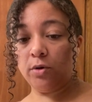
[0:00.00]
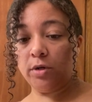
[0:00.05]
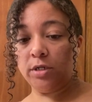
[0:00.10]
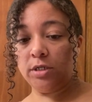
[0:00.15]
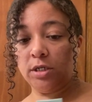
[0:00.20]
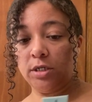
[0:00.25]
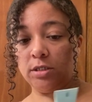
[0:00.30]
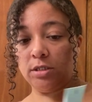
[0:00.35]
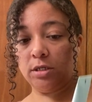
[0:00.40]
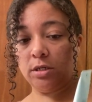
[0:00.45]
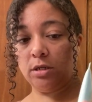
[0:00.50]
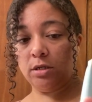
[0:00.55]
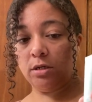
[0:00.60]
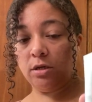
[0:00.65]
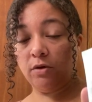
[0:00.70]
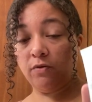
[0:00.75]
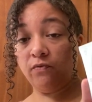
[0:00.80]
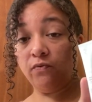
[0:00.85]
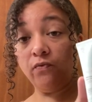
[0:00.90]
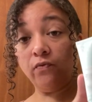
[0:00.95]
It doesn't, it,
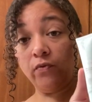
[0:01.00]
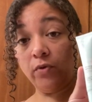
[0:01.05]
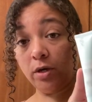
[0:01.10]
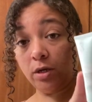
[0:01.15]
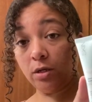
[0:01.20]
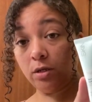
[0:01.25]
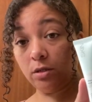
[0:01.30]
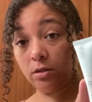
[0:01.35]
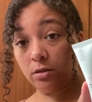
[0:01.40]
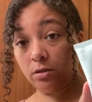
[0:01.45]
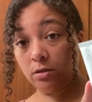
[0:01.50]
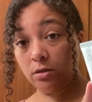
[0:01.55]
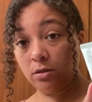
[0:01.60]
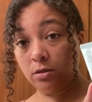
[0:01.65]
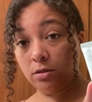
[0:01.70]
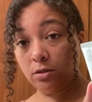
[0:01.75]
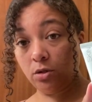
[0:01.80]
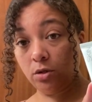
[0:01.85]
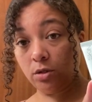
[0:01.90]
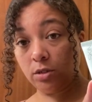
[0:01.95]
it
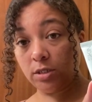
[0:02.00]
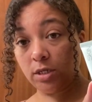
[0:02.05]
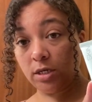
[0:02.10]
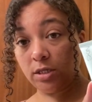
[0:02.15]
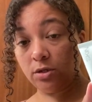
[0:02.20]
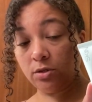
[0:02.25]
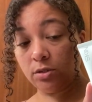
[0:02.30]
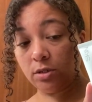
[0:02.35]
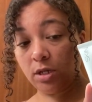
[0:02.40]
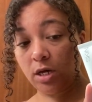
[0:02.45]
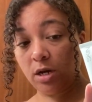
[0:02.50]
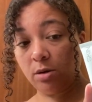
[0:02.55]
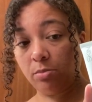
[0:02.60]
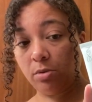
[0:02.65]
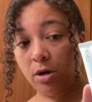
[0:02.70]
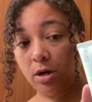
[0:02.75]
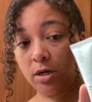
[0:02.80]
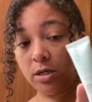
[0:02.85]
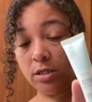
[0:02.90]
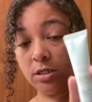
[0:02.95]
looks like there's a lot of
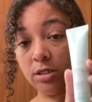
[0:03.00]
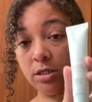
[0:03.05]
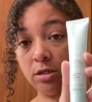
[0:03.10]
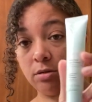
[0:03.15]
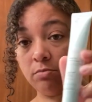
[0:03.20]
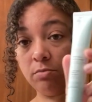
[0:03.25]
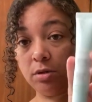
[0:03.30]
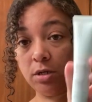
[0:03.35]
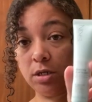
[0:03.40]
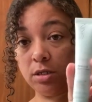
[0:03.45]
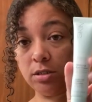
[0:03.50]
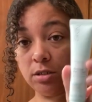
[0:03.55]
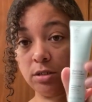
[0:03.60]
product in it because